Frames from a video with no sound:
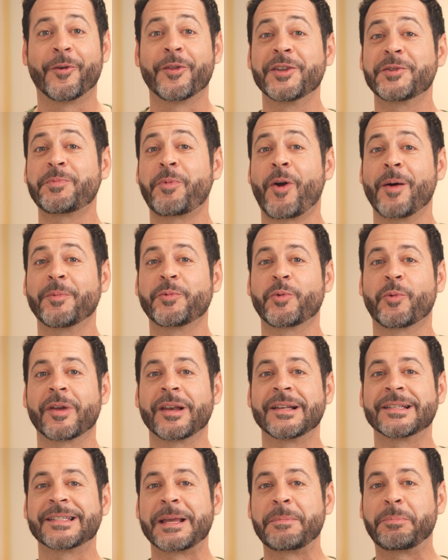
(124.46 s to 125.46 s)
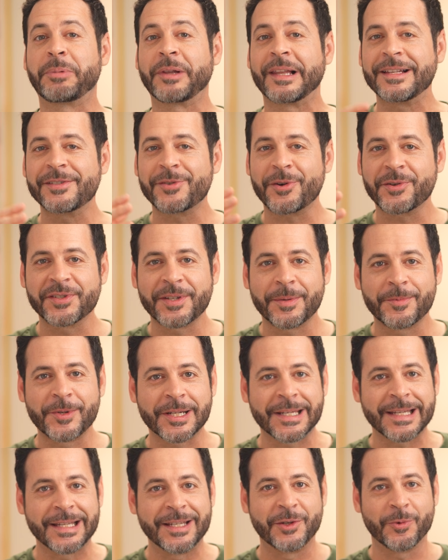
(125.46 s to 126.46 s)
For this prompt, we're going to say place our
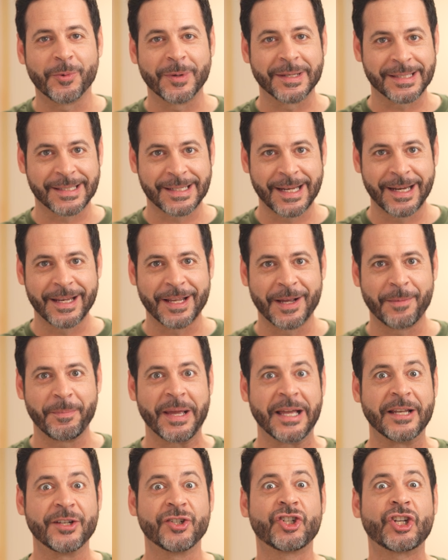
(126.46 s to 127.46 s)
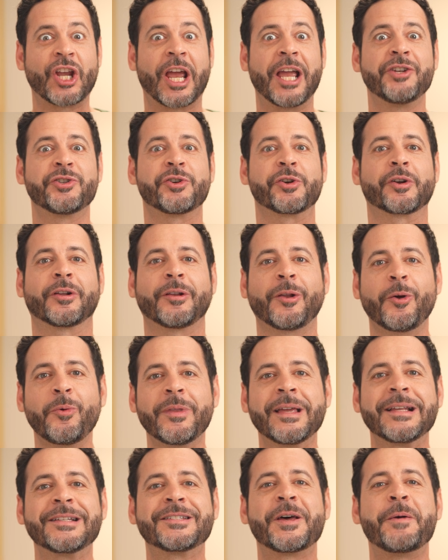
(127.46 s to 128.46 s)
subject into a stadium and change your
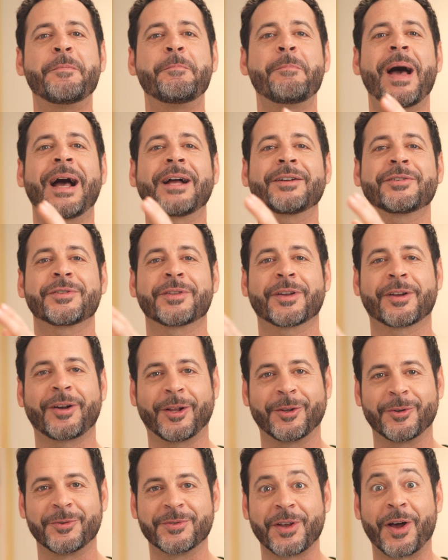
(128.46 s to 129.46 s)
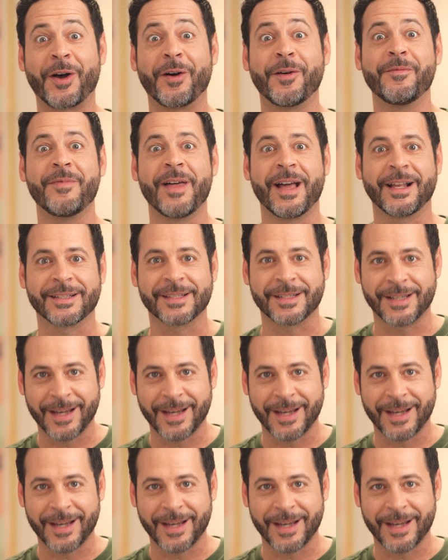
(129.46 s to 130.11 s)
clothing to match the colors of that